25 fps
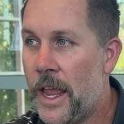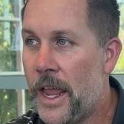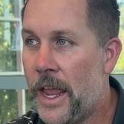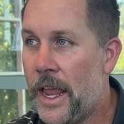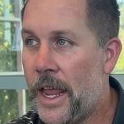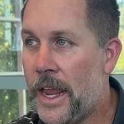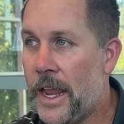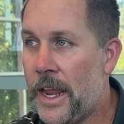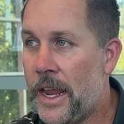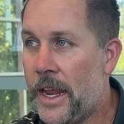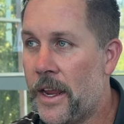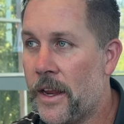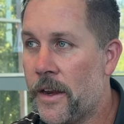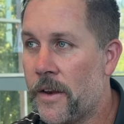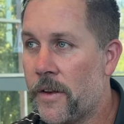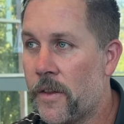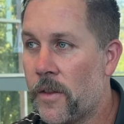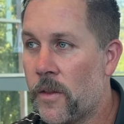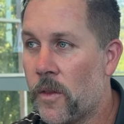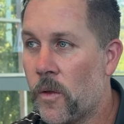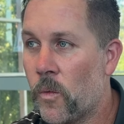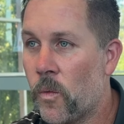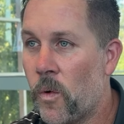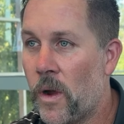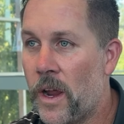And
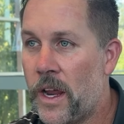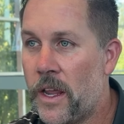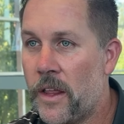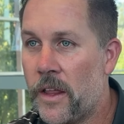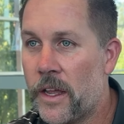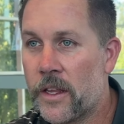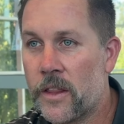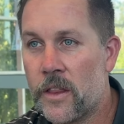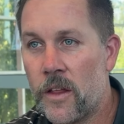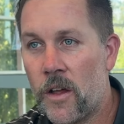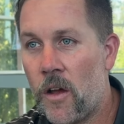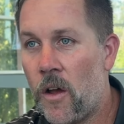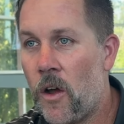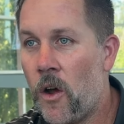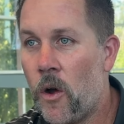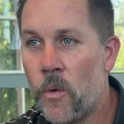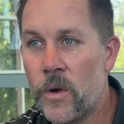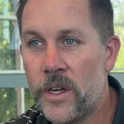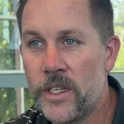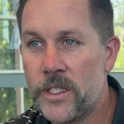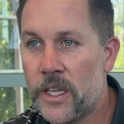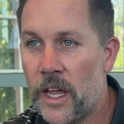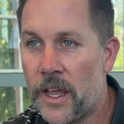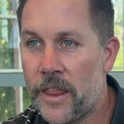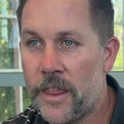the way, I
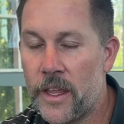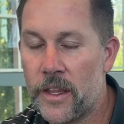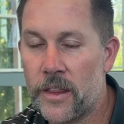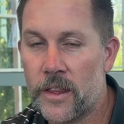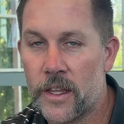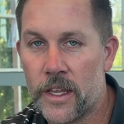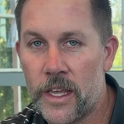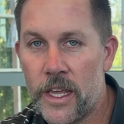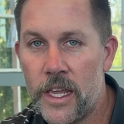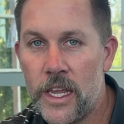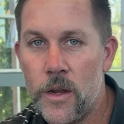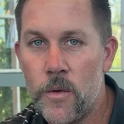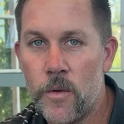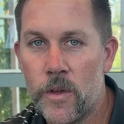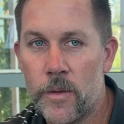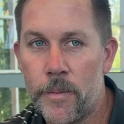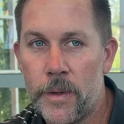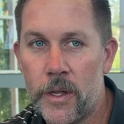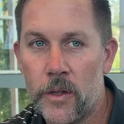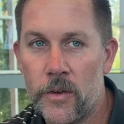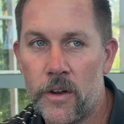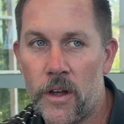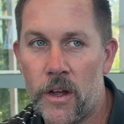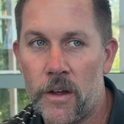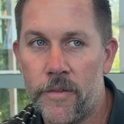think the key with
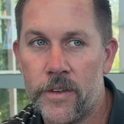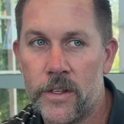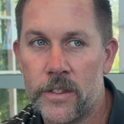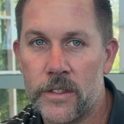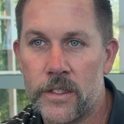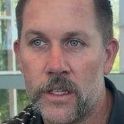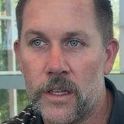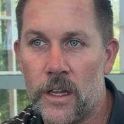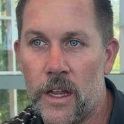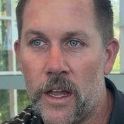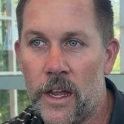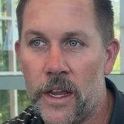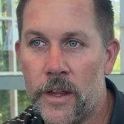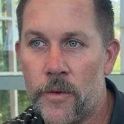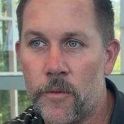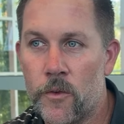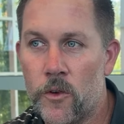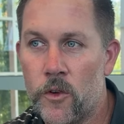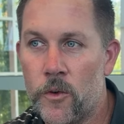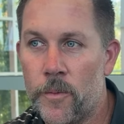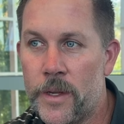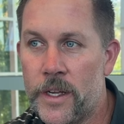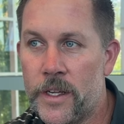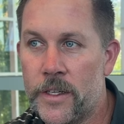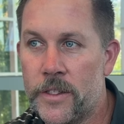building offensive line
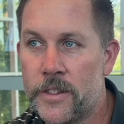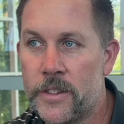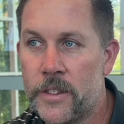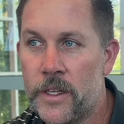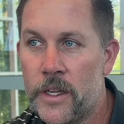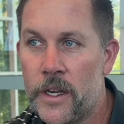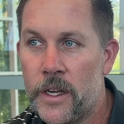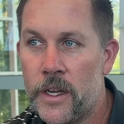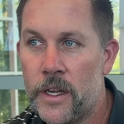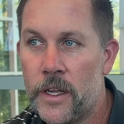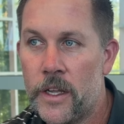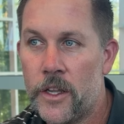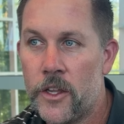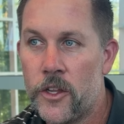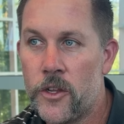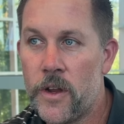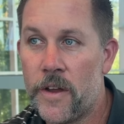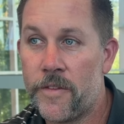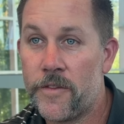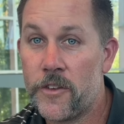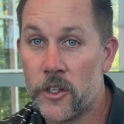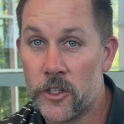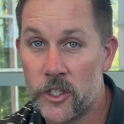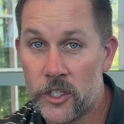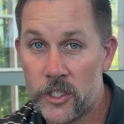room is you
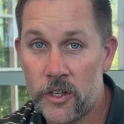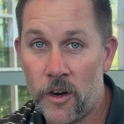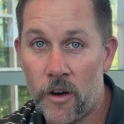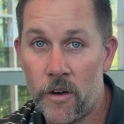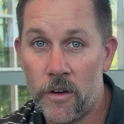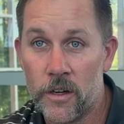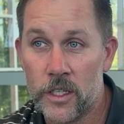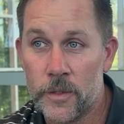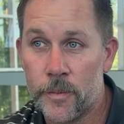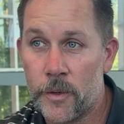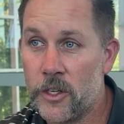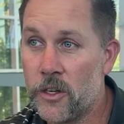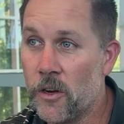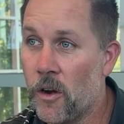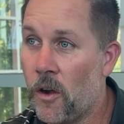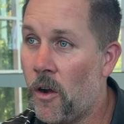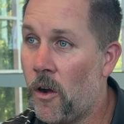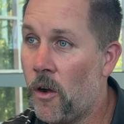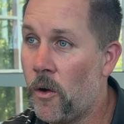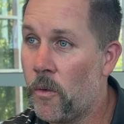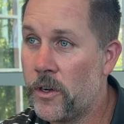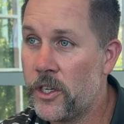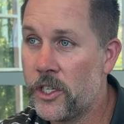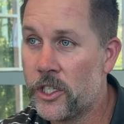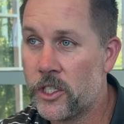have your starters, but you're
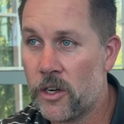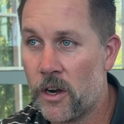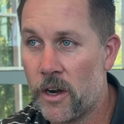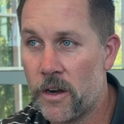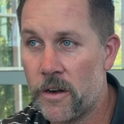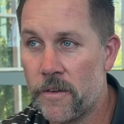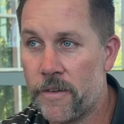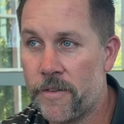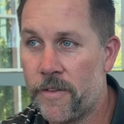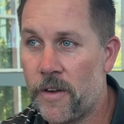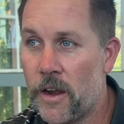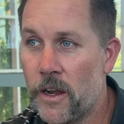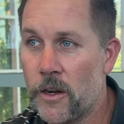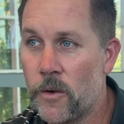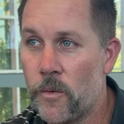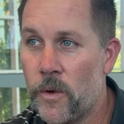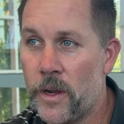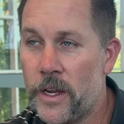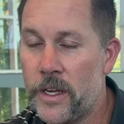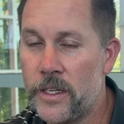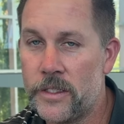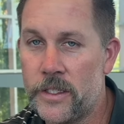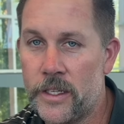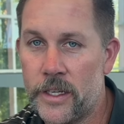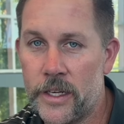always trying to find
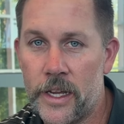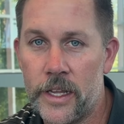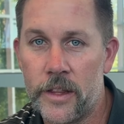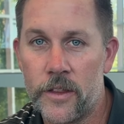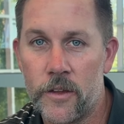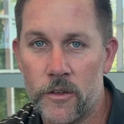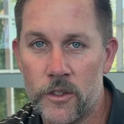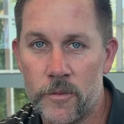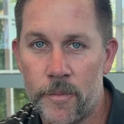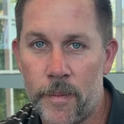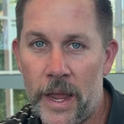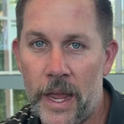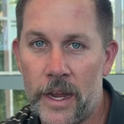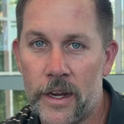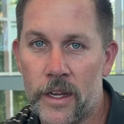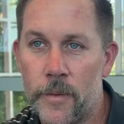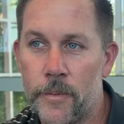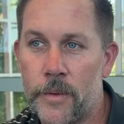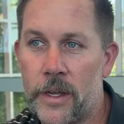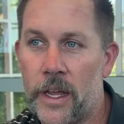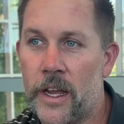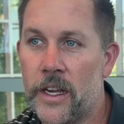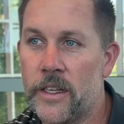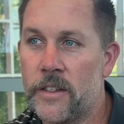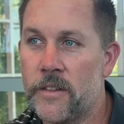ways to get those backup
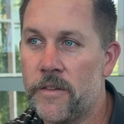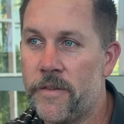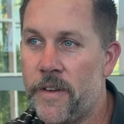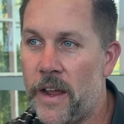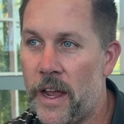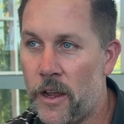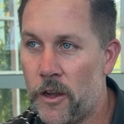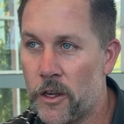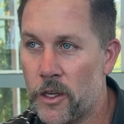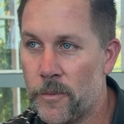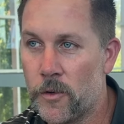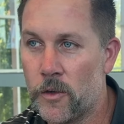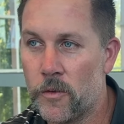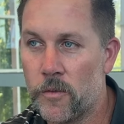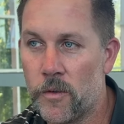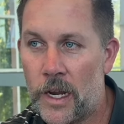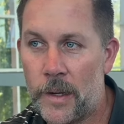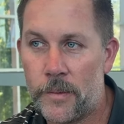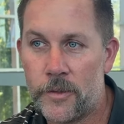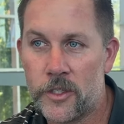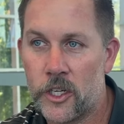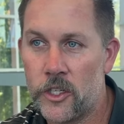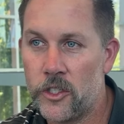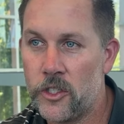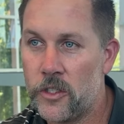guys valuable
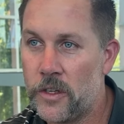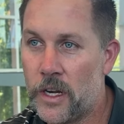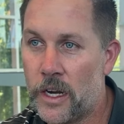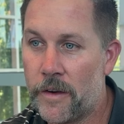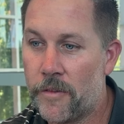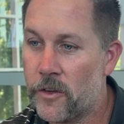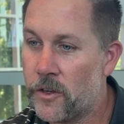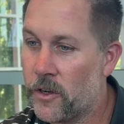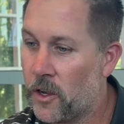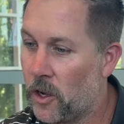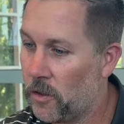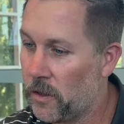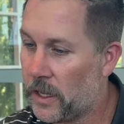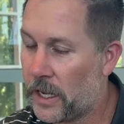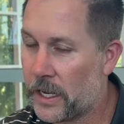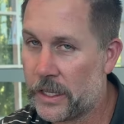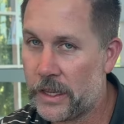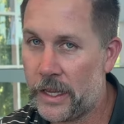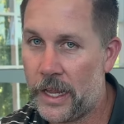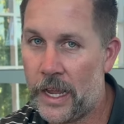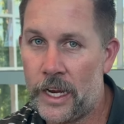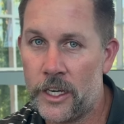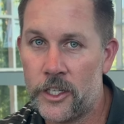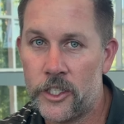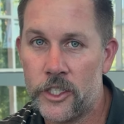reps, because you never know. Like
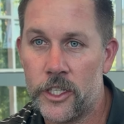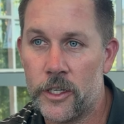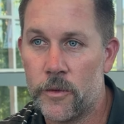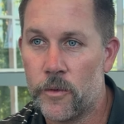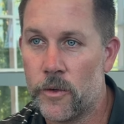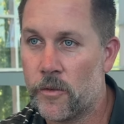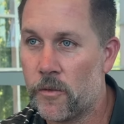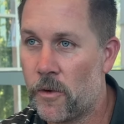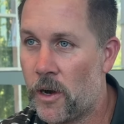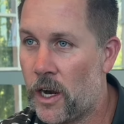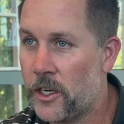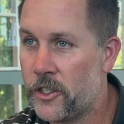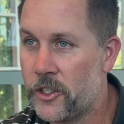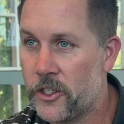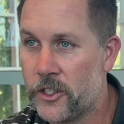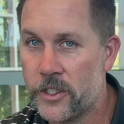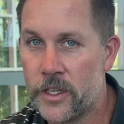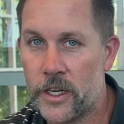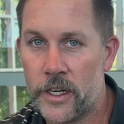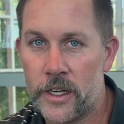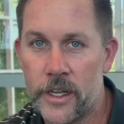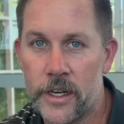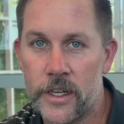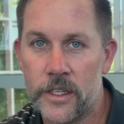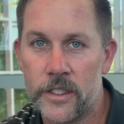last year when Rodgers was
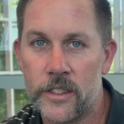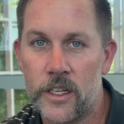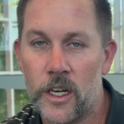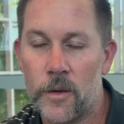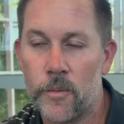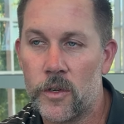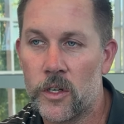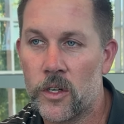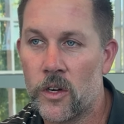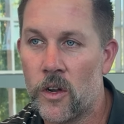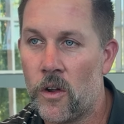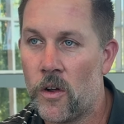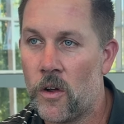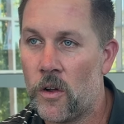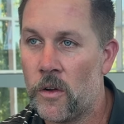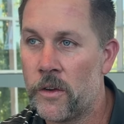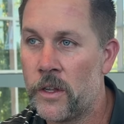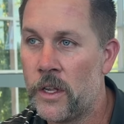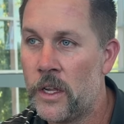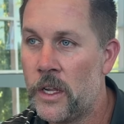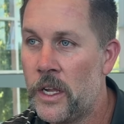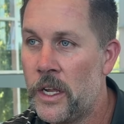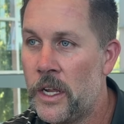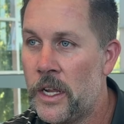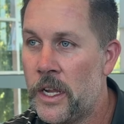going to get his number called,
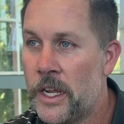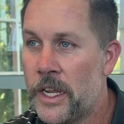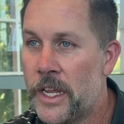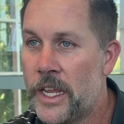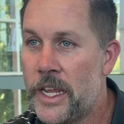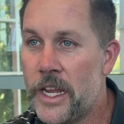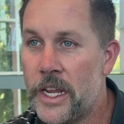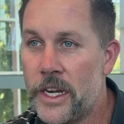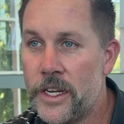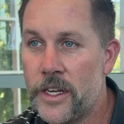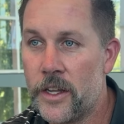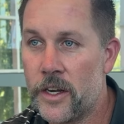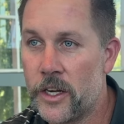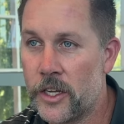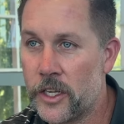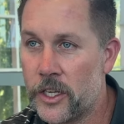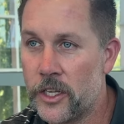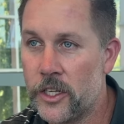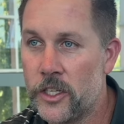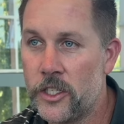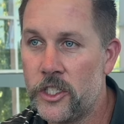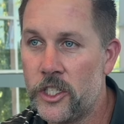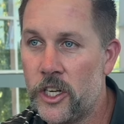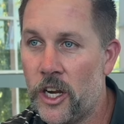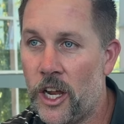he had done a
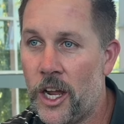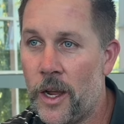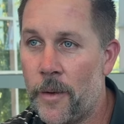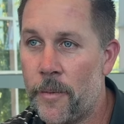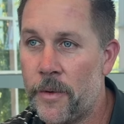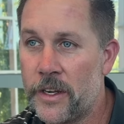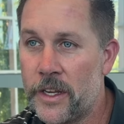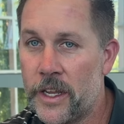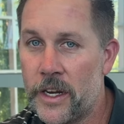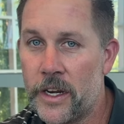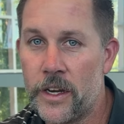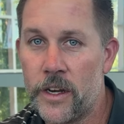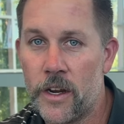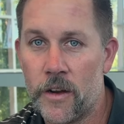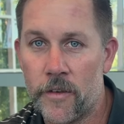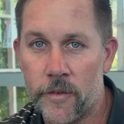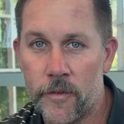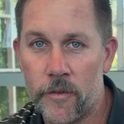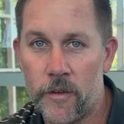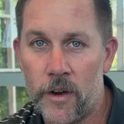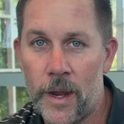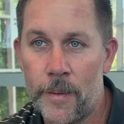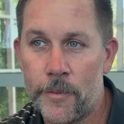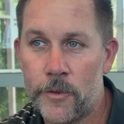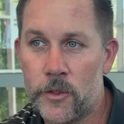good job and get enough
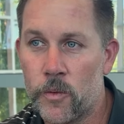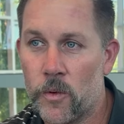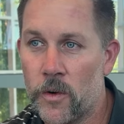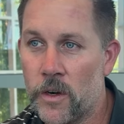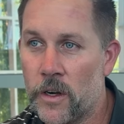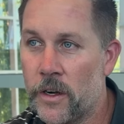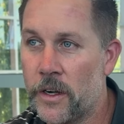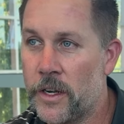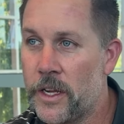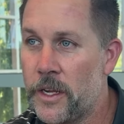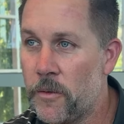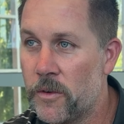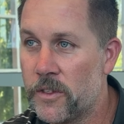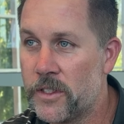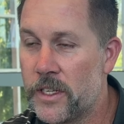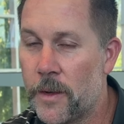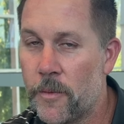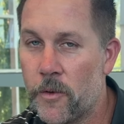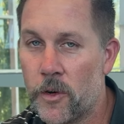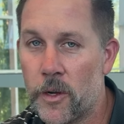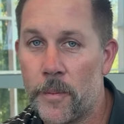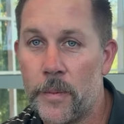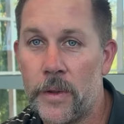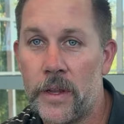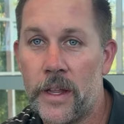reps where he was
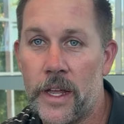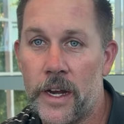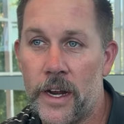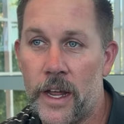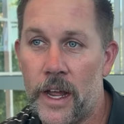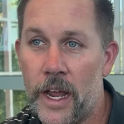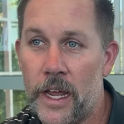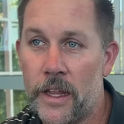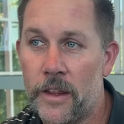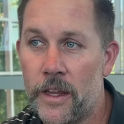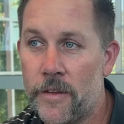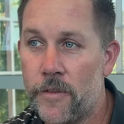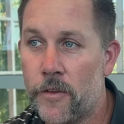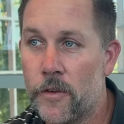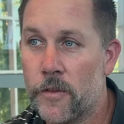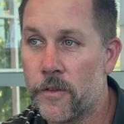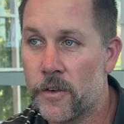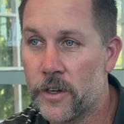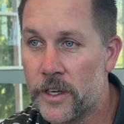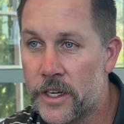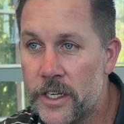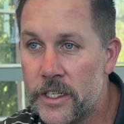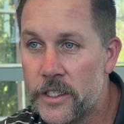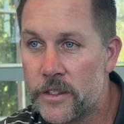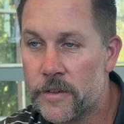able to play at a high level for
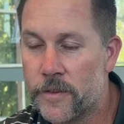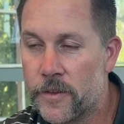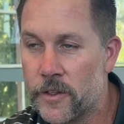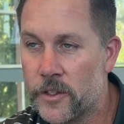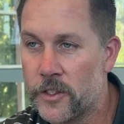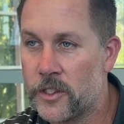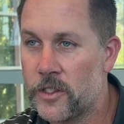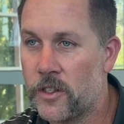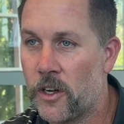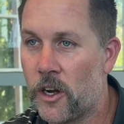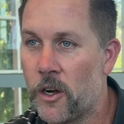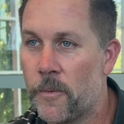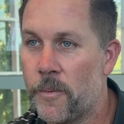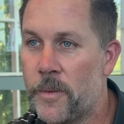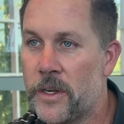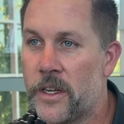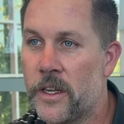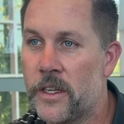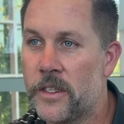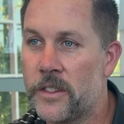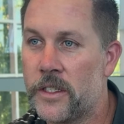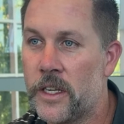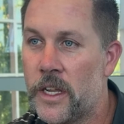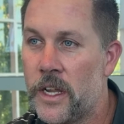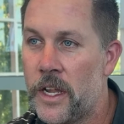his first start,
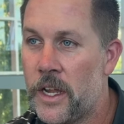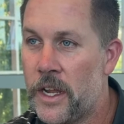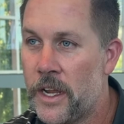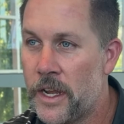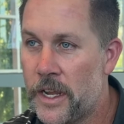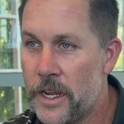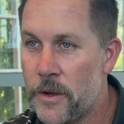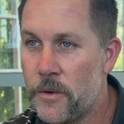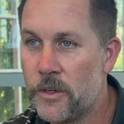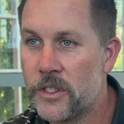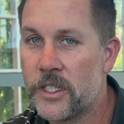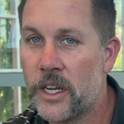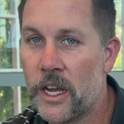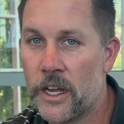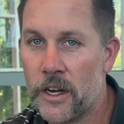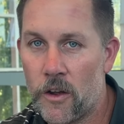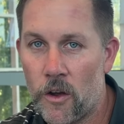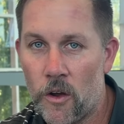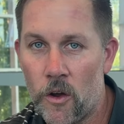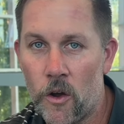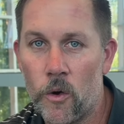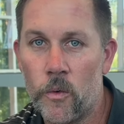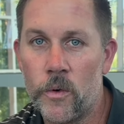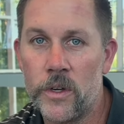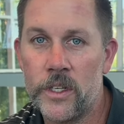because he was kind of
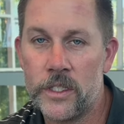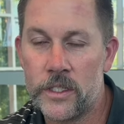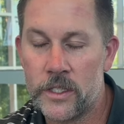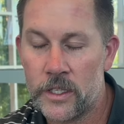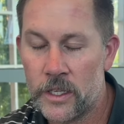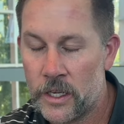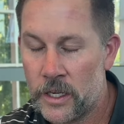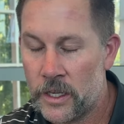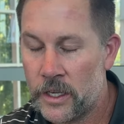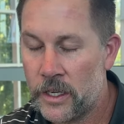always